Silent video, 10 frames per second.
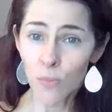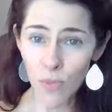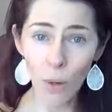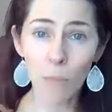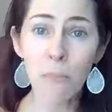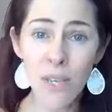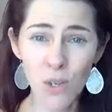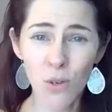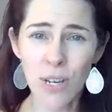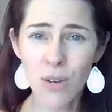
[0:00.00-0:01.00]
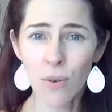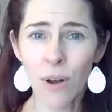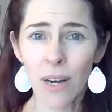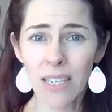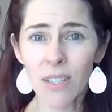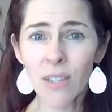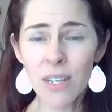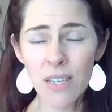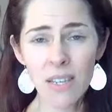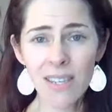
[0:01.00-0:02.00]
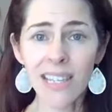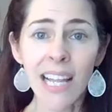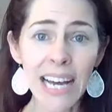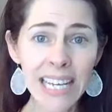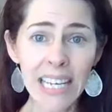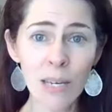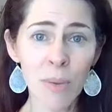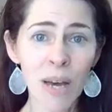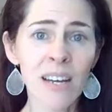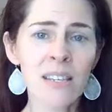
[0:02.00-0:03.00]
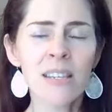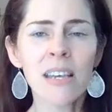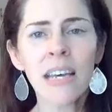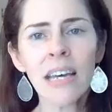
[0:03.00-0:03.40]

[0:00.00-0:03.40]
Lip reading: mystery chronic illnesses like MS.